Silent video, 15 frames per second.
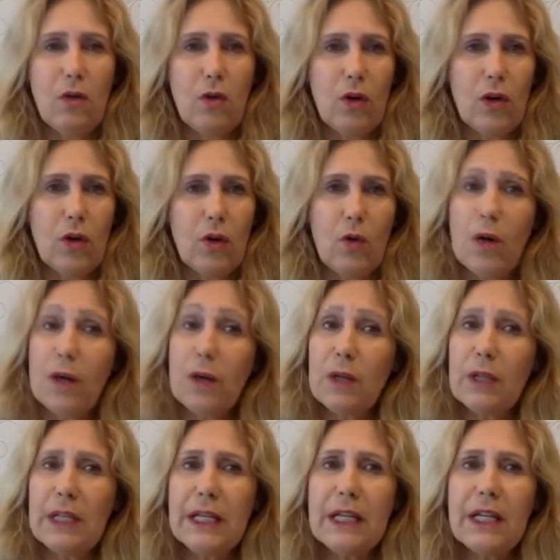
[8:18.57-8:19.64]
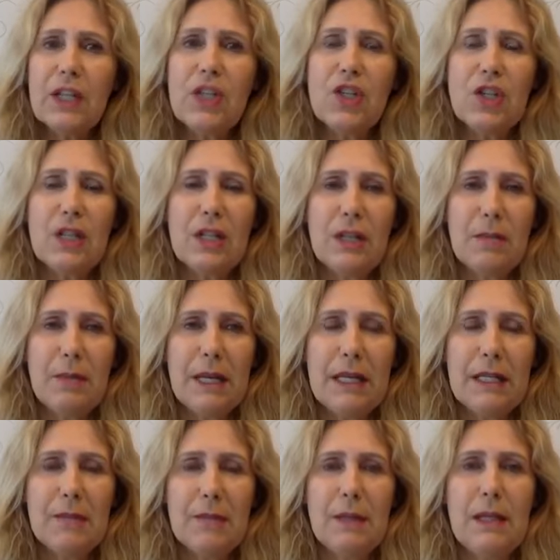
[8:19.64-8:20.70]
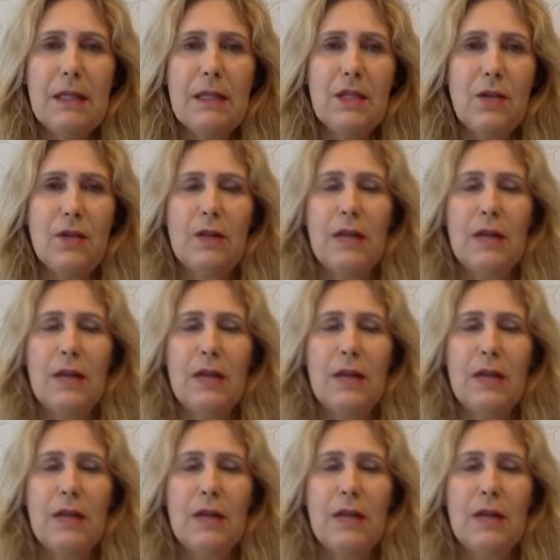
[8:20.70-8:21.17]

or water leakage in the basement,